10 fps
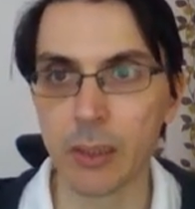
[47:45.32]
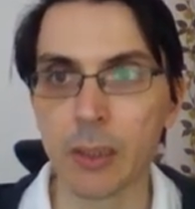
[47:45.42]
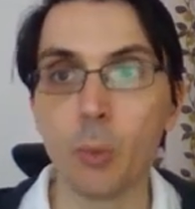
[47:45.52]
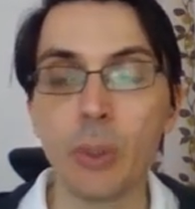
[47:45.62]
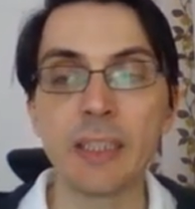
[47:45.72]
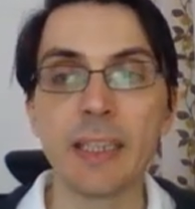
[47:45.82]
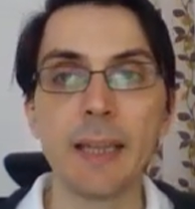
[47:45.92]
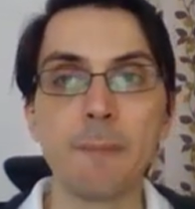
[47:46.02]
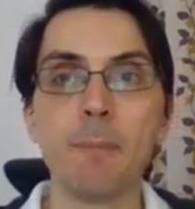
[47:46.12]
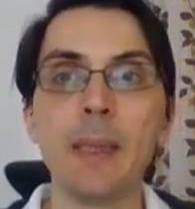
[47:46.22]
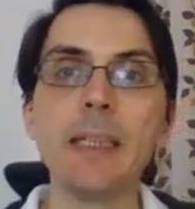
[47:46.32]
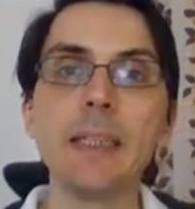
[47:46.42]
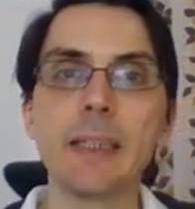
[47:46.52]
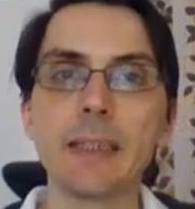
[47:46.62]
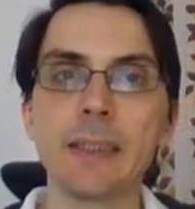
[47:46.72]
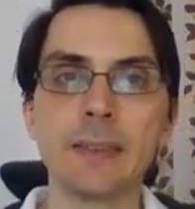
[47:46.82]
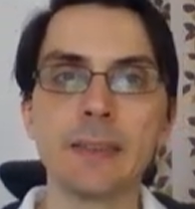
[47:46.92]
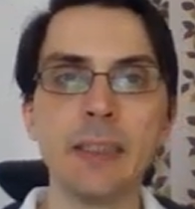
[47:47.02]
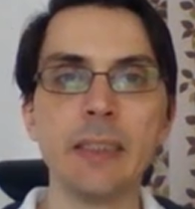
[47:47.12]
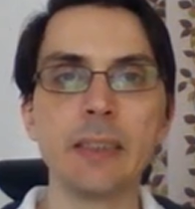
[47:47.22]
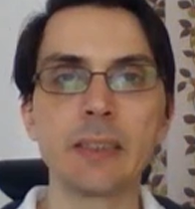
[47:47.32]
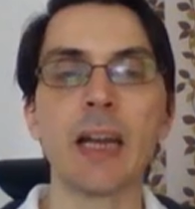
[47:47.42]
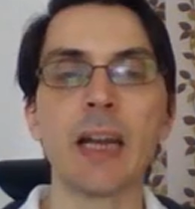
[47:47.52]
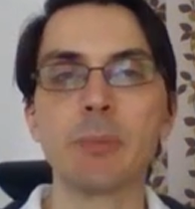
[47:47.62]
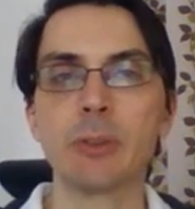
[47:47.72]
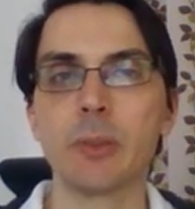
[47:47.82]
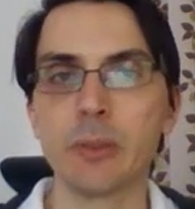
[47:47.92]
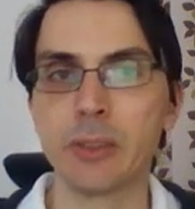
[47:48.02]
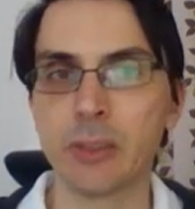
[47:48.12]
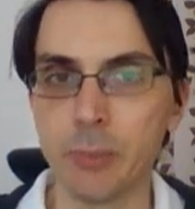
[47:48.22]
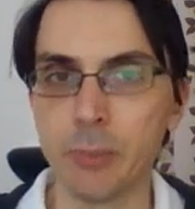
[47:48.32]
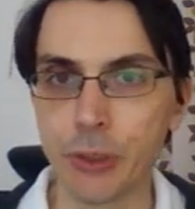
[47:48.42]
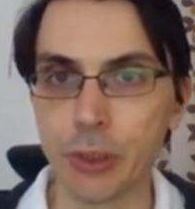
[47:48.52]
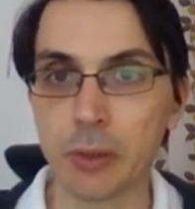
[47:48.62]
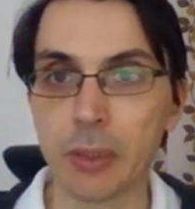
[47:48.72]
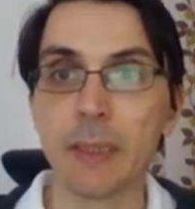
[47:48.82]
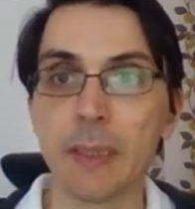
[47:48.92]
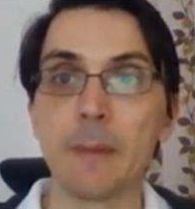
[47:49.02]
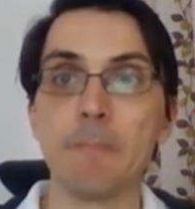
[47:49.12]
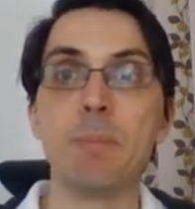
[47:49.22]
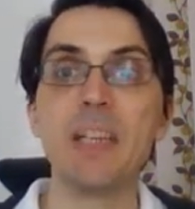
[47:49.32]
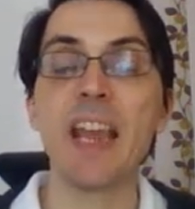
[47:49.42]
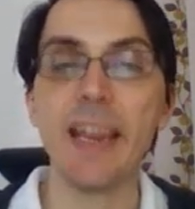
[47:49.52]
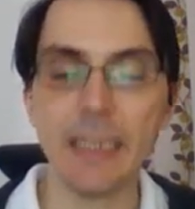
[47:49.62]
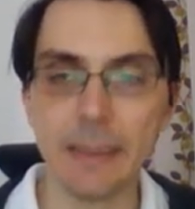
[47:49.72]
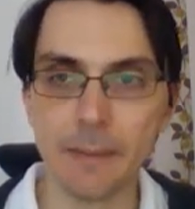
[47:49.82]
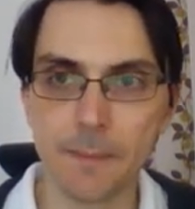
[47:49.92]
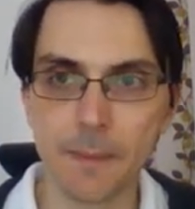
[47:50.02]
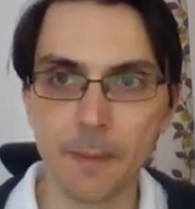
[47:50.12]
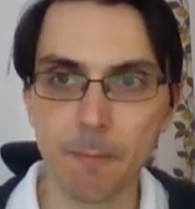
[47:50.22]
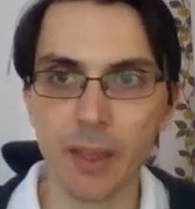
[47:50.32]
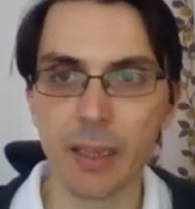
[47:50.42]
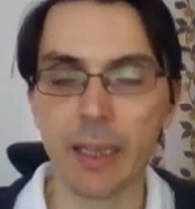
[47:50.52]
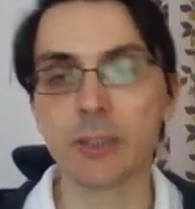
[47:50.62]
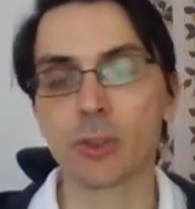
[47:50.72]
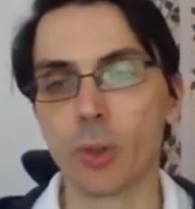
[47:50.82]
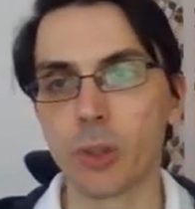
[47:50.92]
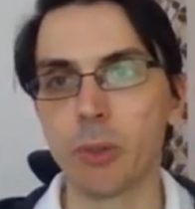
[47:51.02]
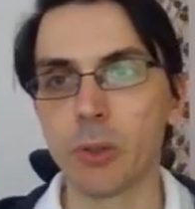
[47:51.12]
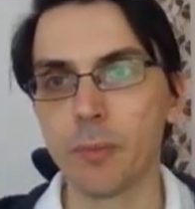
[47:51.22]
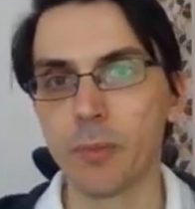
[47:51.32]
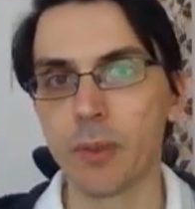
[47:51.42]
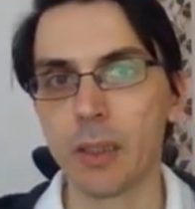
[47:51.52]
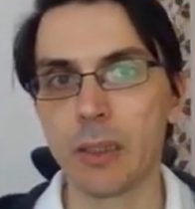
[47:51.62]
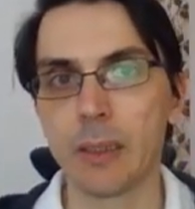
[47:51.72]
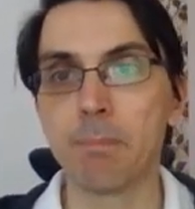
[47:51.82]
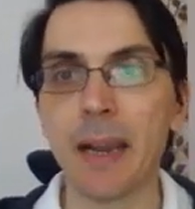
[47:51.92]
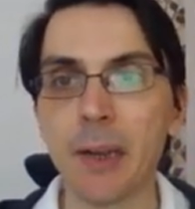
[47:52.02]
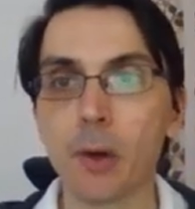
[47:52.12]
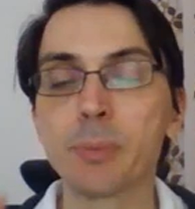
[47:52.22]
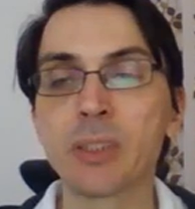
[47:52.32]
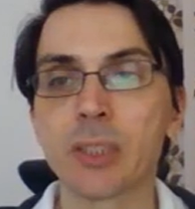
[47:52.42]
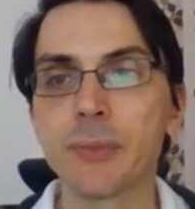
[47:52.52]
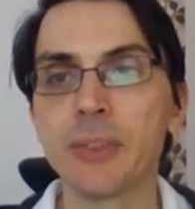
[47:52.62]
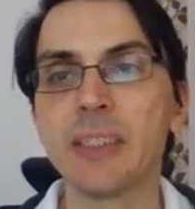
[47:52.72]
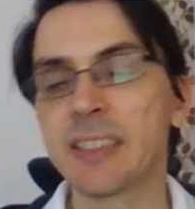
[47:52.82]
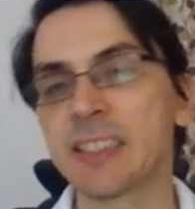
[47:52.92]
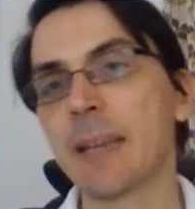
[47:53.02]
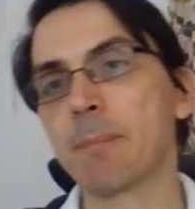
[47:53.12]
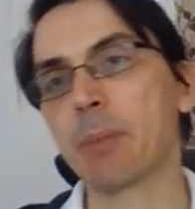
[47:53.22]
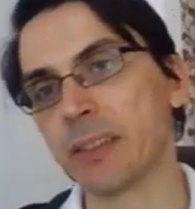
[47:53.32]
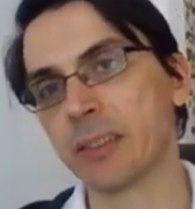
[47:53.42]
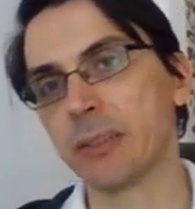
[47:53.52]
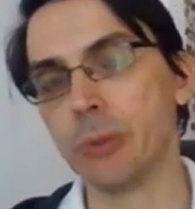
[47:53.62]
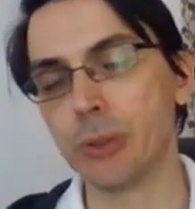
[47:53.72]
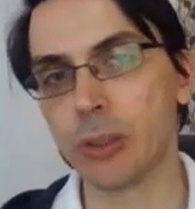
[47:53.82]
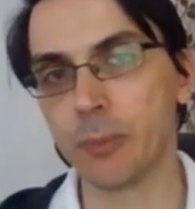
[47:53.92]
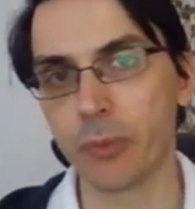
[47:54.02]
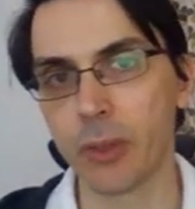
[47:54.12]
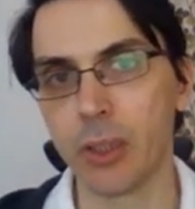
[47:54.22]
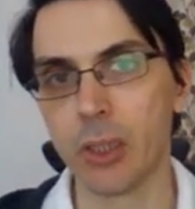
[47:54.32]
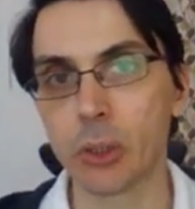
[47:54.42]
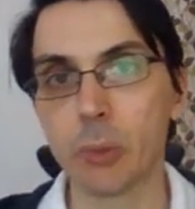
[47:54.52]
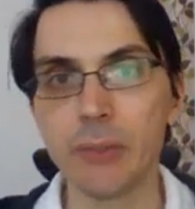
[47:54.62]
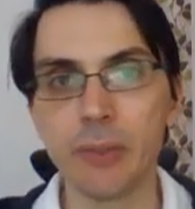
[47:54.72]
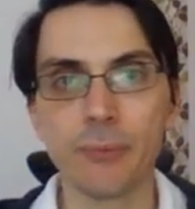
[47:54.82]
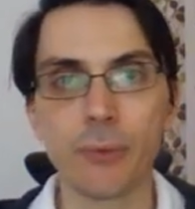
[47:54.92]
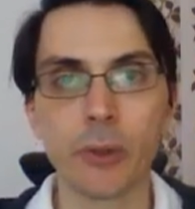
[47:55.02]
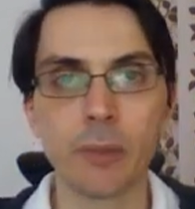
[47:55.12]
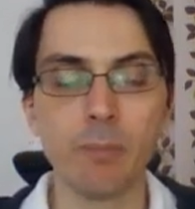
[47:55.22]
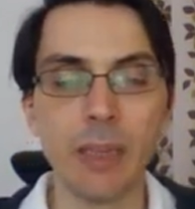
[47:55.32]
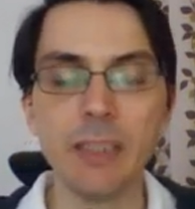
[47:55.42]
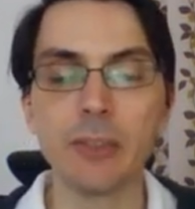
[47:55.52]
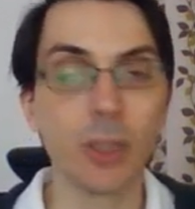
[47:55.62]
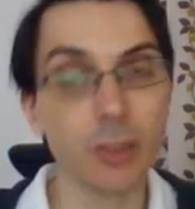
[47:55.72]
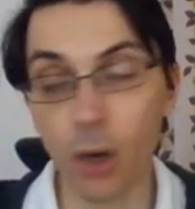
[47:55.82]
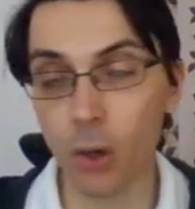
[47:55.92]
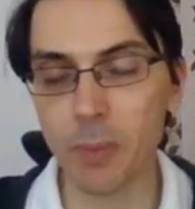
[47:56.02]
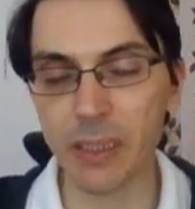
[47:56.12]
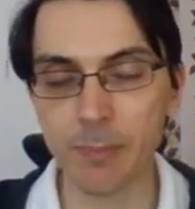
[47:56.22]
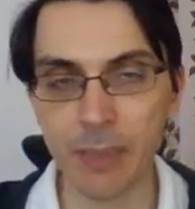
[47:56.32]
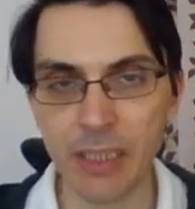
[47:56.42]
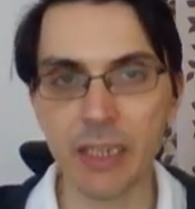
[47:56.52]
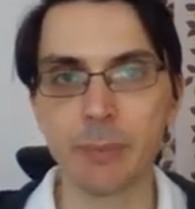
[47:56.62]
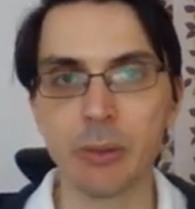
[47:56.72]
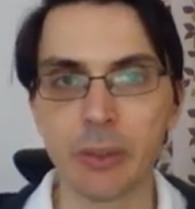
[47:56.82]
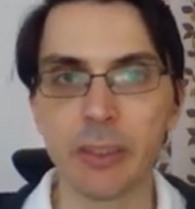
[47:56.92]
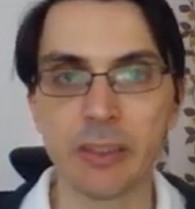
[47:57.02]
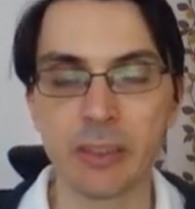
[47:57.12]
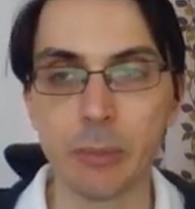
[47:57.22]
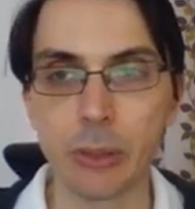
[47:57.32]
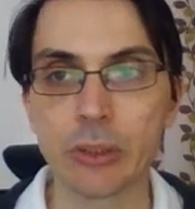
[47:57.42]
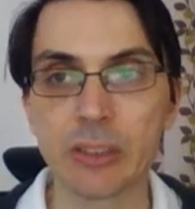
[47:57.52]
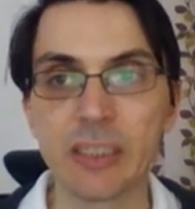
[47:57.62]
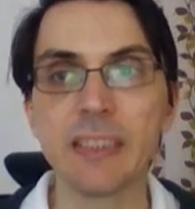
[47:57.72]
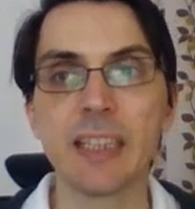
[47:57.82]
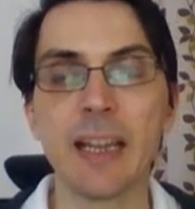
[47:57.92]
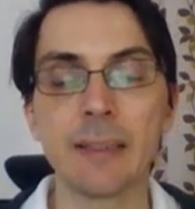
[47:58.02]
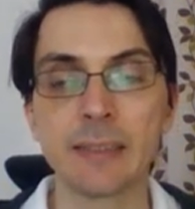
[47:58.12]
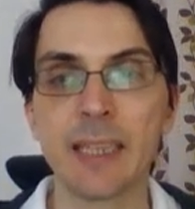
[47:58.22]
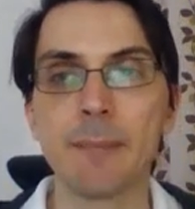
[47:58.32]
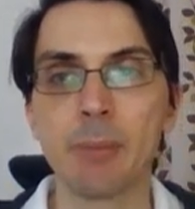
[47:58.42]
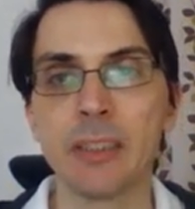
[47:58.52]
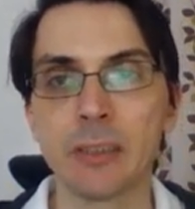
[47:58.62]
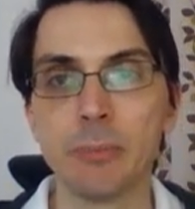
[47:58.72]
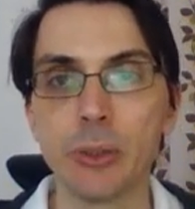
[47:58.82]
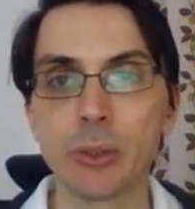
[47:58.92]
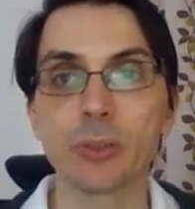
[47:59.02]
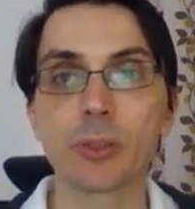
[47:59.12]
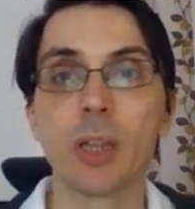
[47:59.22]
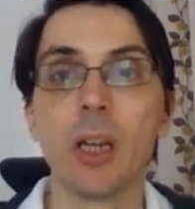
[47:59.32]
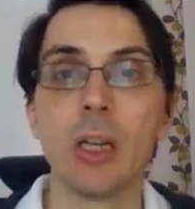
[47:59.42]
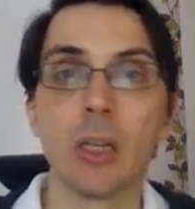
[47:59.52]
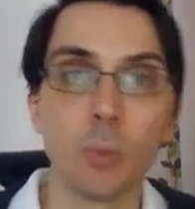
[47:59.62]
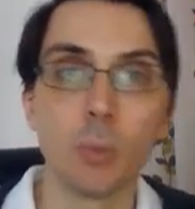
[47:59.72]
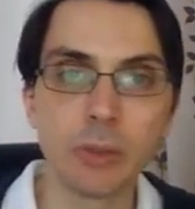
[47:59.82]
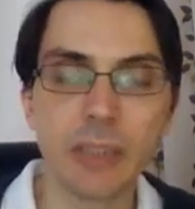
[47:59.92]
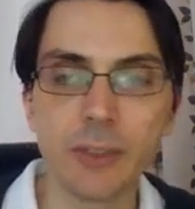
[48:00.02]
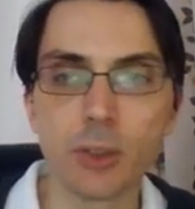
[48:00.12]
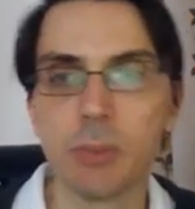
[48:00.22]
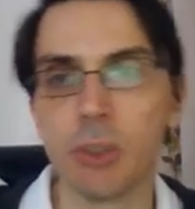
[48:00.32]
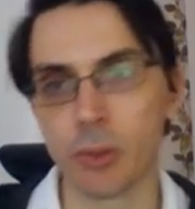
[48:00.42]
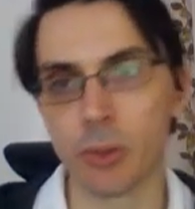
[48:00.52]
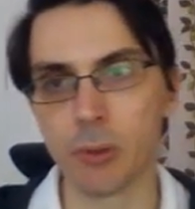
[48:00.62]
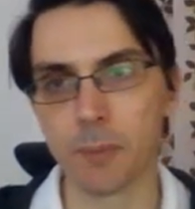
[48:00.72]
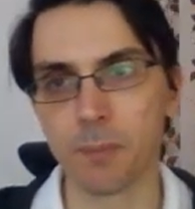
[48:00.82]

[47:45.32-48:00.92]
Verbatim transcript: we can make this arbitrary distribution behave as normal by observing the sampling distribution. So even for many, not all, but many arbitrary distributions, these sampling distributions will tend to be normal.